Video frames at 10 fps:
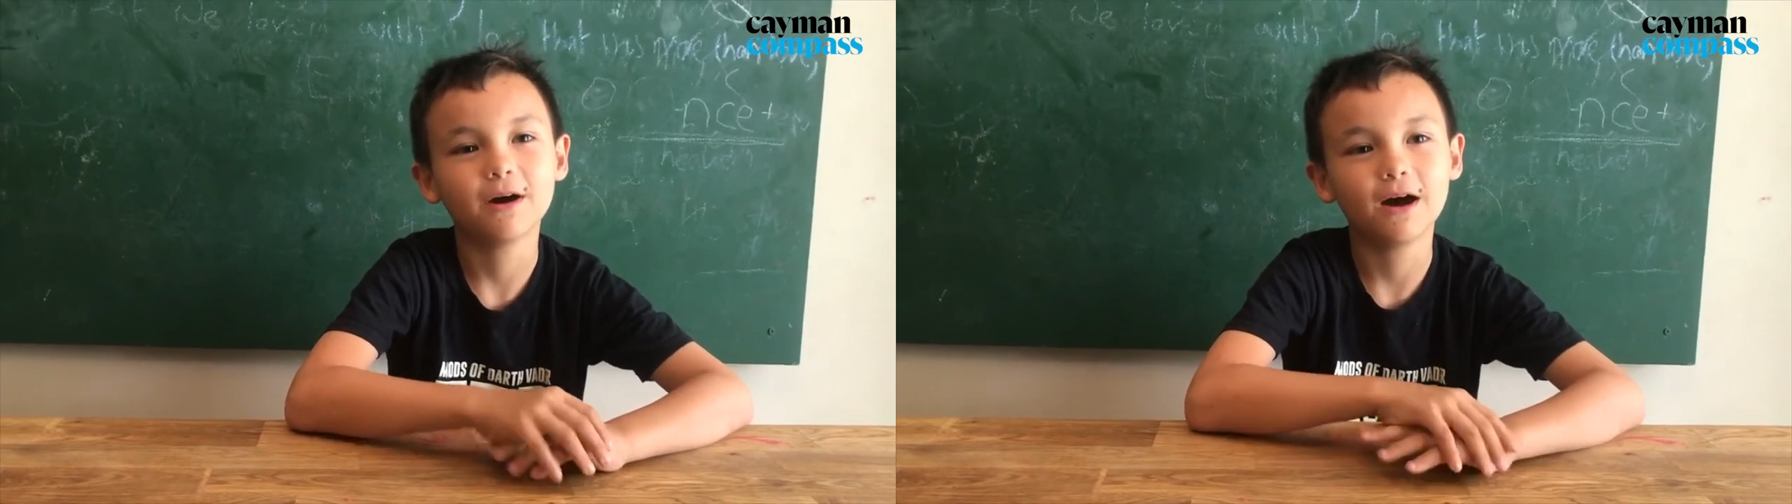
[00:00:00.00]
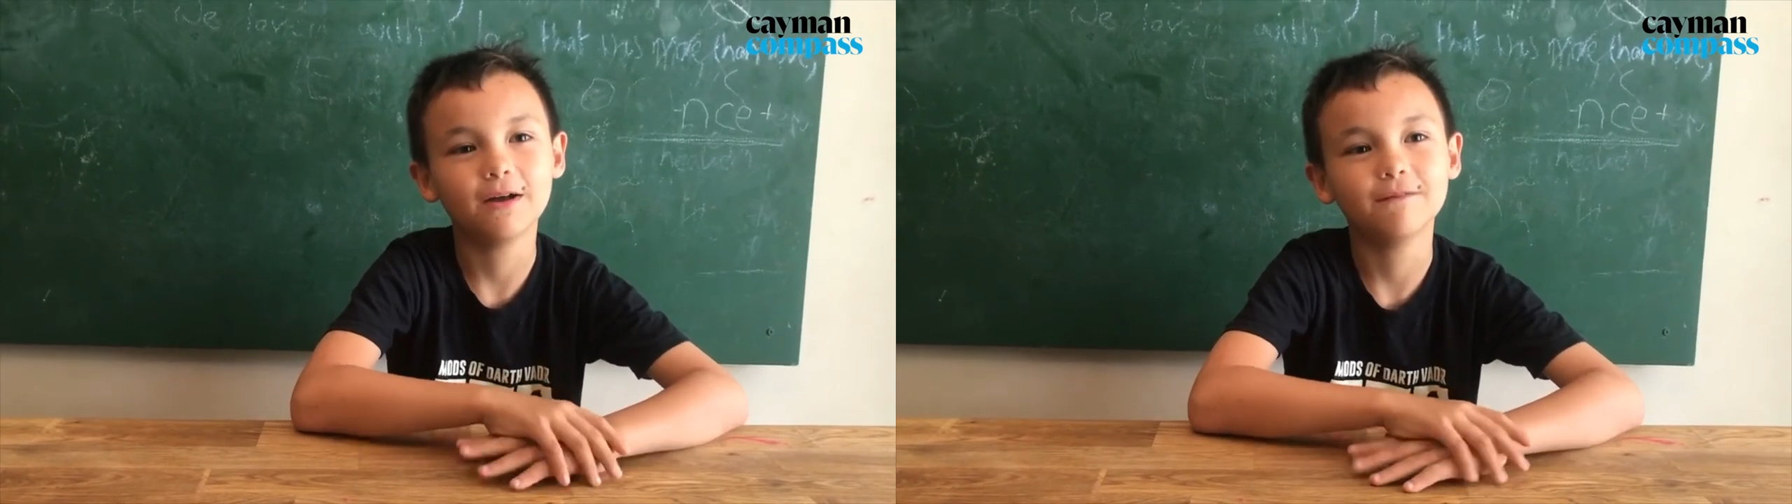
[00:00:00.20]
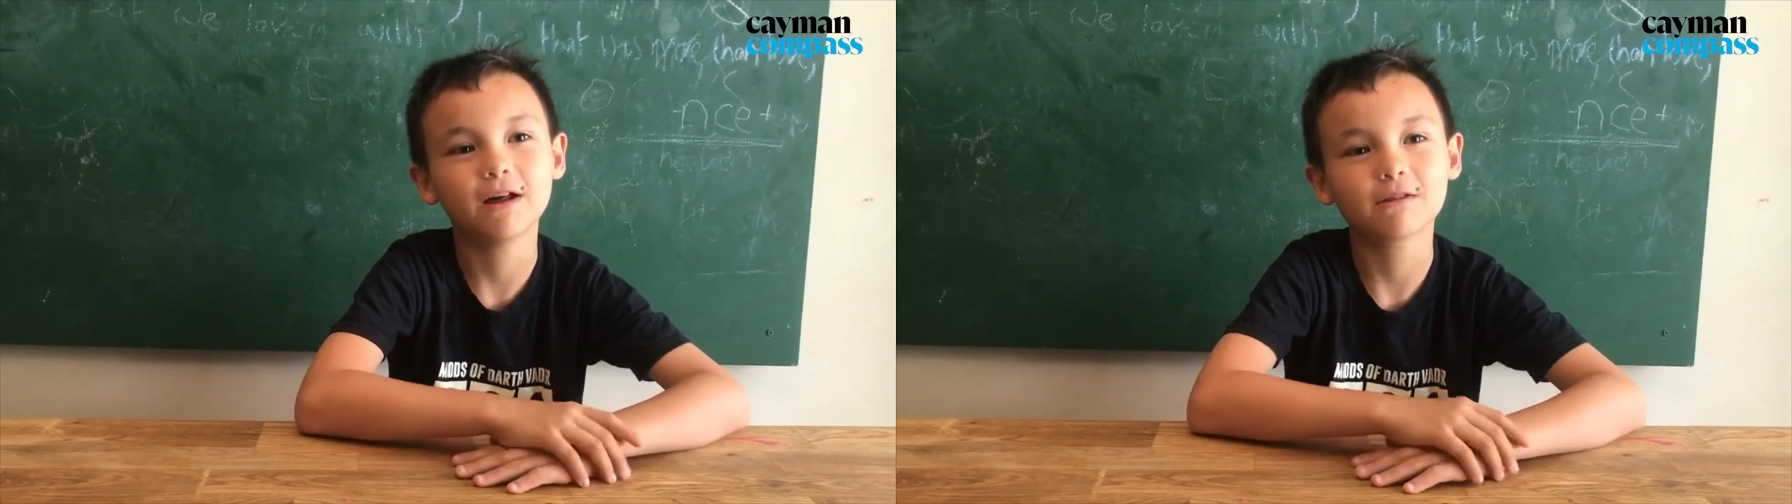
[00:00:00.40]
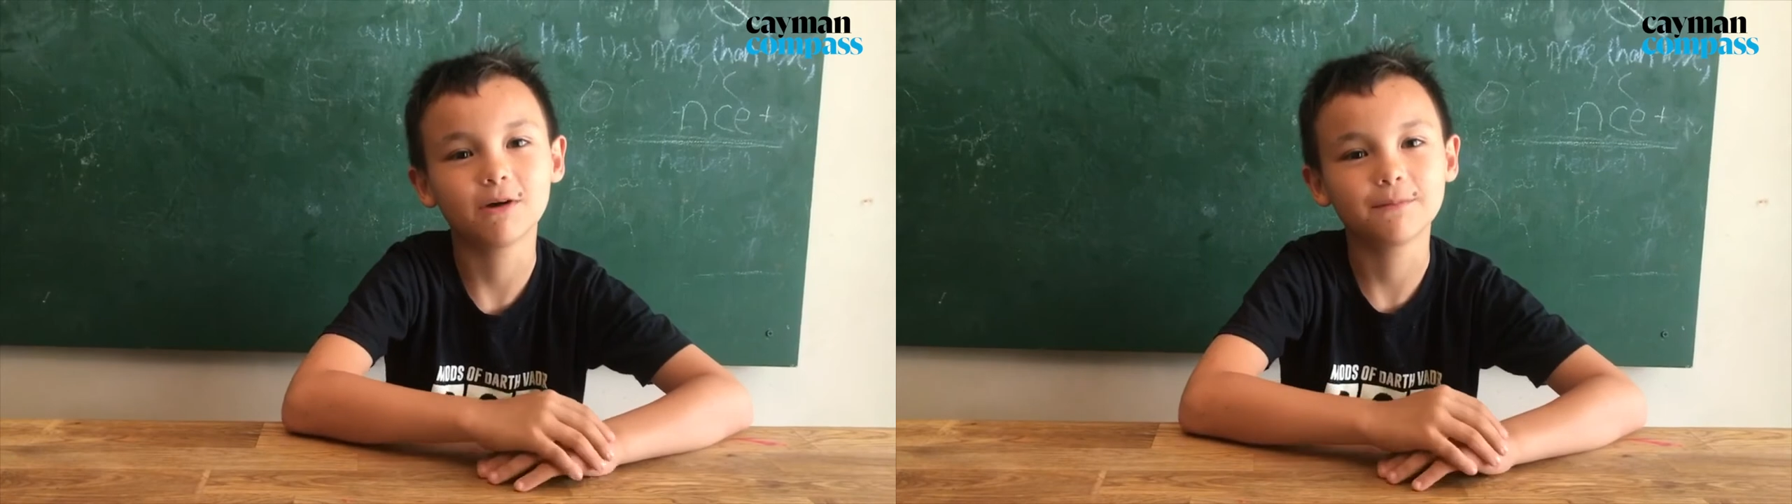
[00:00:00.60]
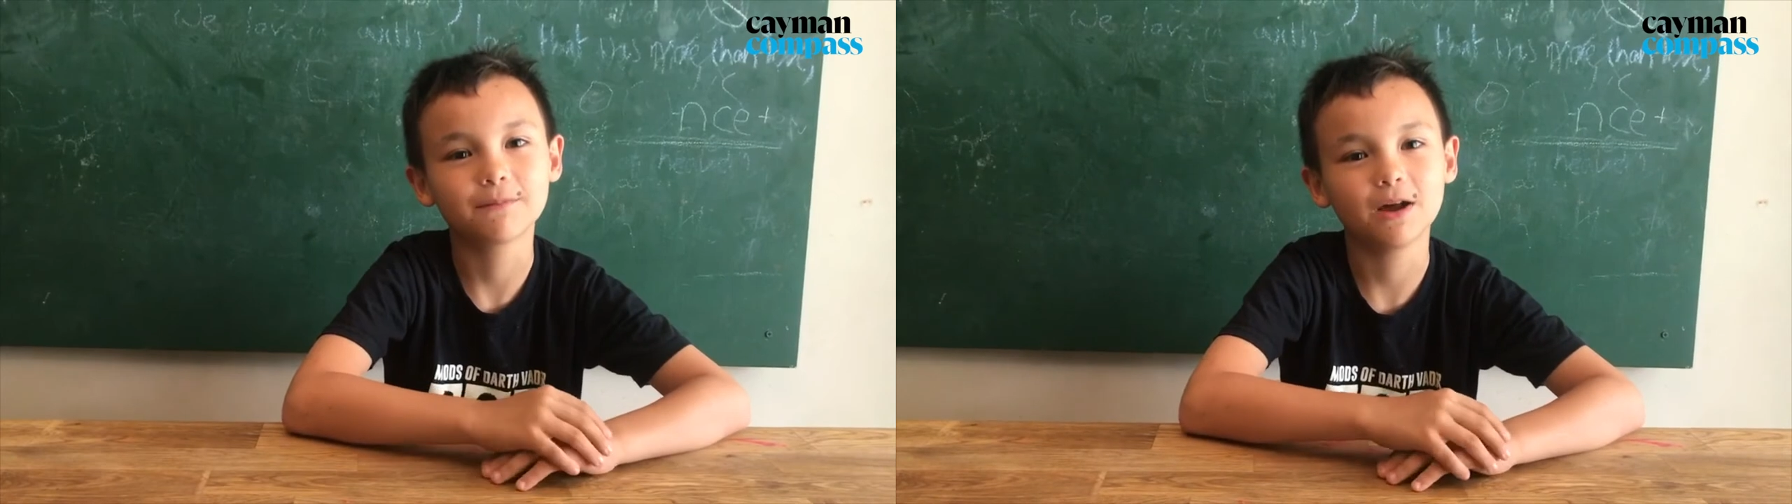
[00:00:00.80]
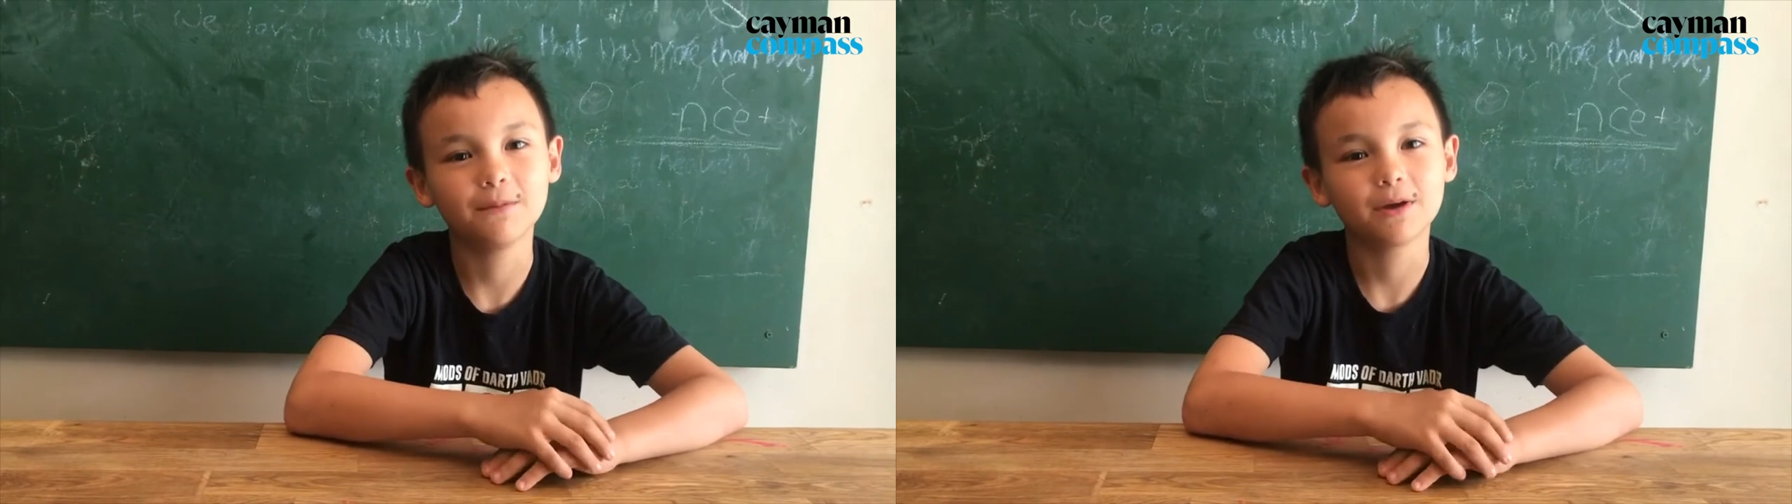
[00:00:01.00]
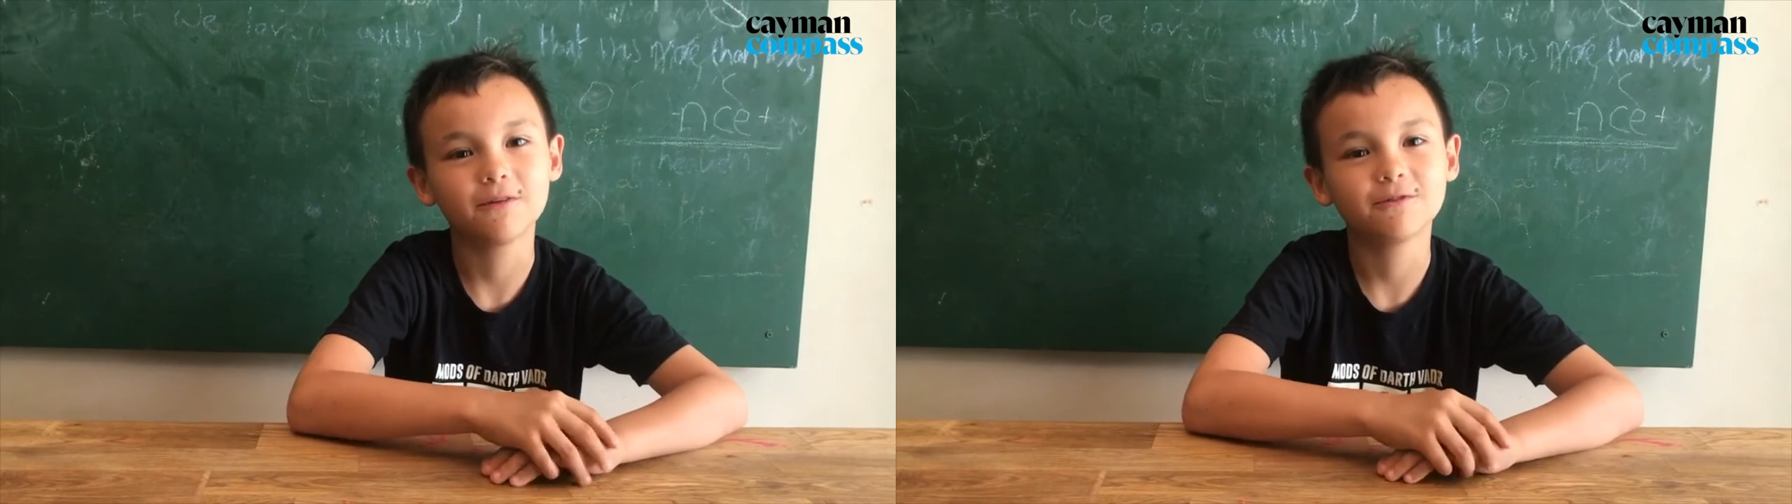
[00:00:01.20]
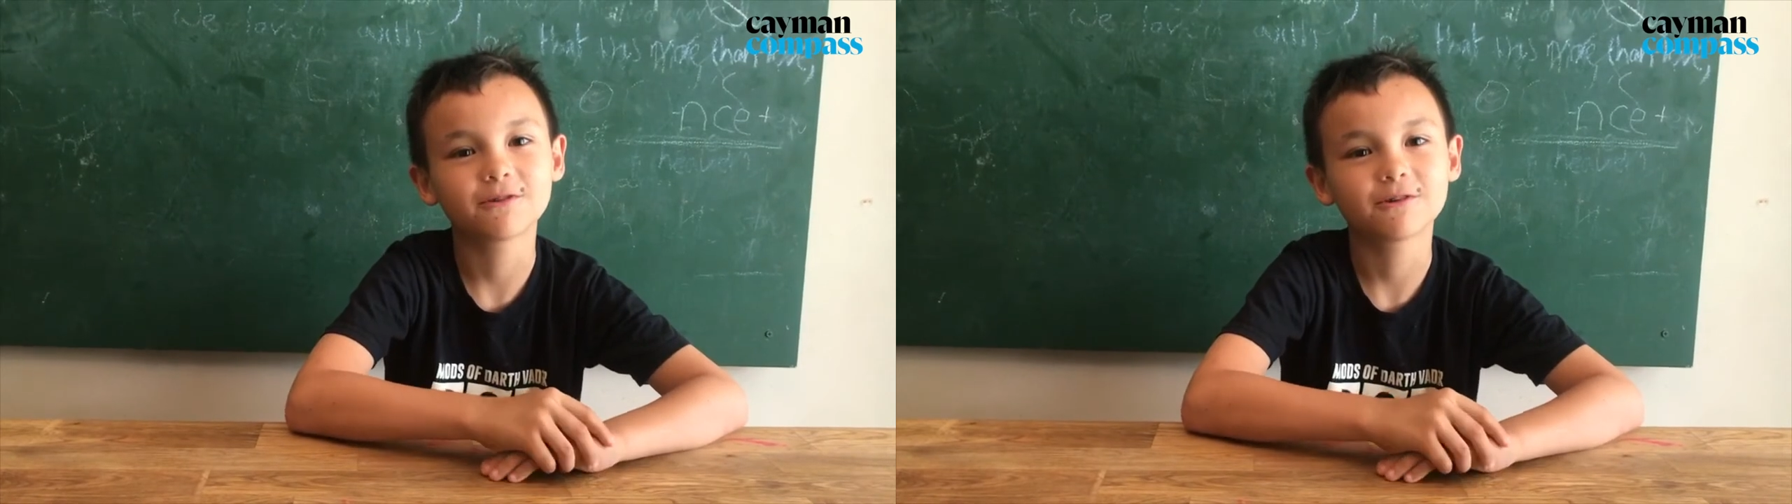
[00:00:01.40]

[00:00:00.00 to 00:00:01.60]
and that's why I'm climbing Everest.